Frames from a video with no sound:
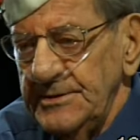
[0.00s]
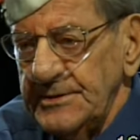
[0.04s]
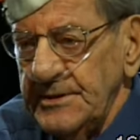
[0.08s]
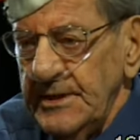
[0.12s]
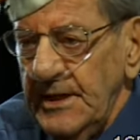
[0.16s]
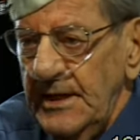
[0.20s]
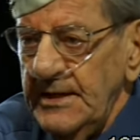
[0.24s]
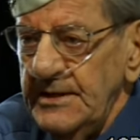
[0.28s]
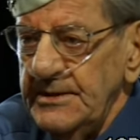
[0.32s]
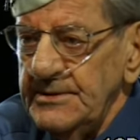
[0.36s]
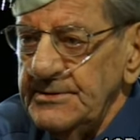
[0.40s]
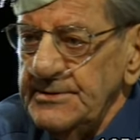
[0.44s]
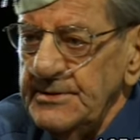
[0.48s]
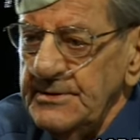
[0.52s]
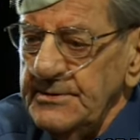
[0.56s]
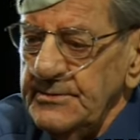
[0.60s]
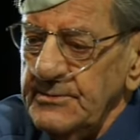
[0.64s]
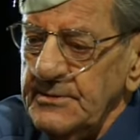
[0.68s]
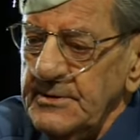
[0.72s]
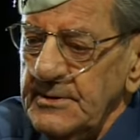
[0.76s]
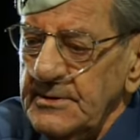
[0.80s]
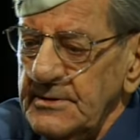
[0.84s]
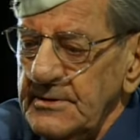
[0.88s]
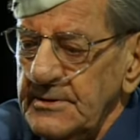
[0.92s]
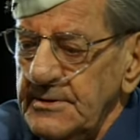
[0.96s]
uh, uh,
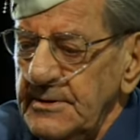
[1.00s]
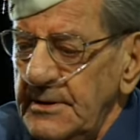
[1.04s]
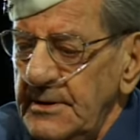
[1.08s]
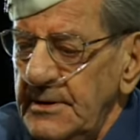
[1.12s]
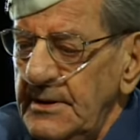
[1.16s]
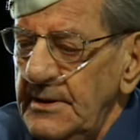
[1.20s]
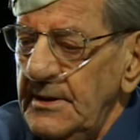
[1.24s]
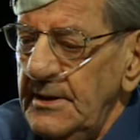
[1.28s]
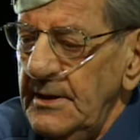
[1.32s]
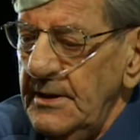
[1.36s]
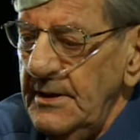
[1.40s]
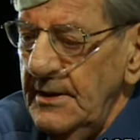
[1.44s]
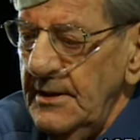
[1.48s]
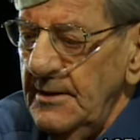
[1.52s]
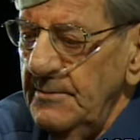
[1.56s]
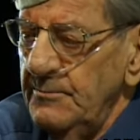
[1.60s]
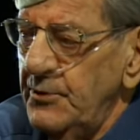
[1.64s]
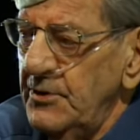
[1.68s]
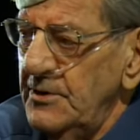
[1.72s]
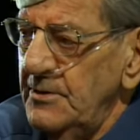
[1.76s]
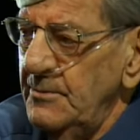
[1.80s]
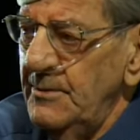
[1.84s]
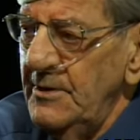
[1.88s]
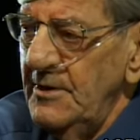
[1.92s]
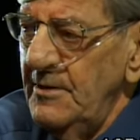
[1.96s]
putting them in a
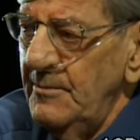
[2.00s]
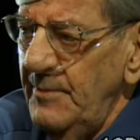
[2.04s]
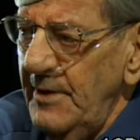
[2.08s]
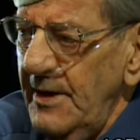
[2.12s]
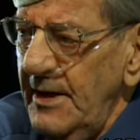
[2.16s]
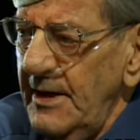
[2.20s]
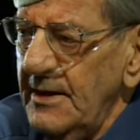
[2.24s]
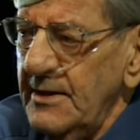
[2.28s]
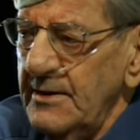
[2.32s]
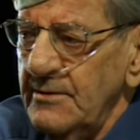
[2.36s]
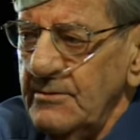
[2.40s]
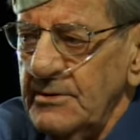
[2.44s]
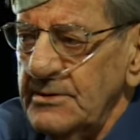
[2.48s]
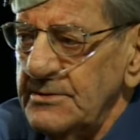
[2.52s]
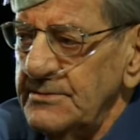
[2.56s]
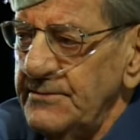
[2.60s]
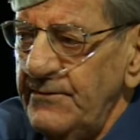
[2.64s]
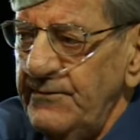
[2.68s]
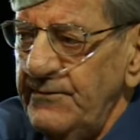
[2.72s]
bag, it wasn't fun.